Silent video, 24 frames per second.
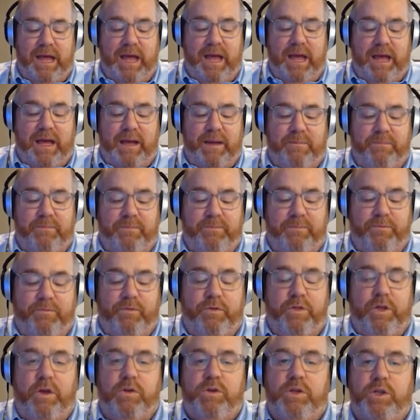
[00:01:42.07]
Um,
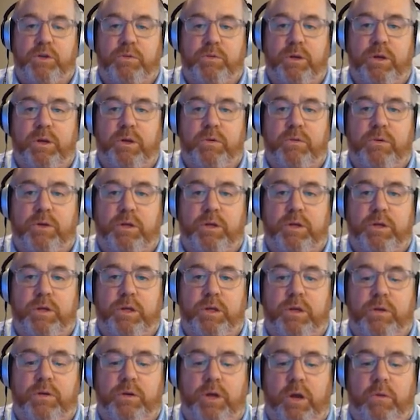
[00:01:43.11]
for those who, who
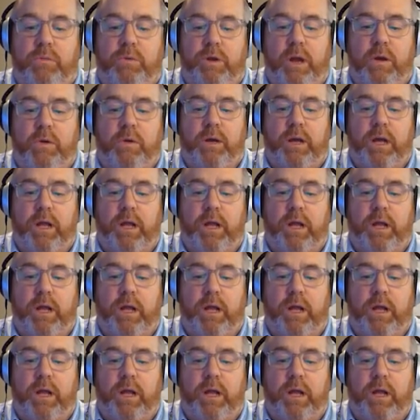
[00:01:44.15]
who don't know,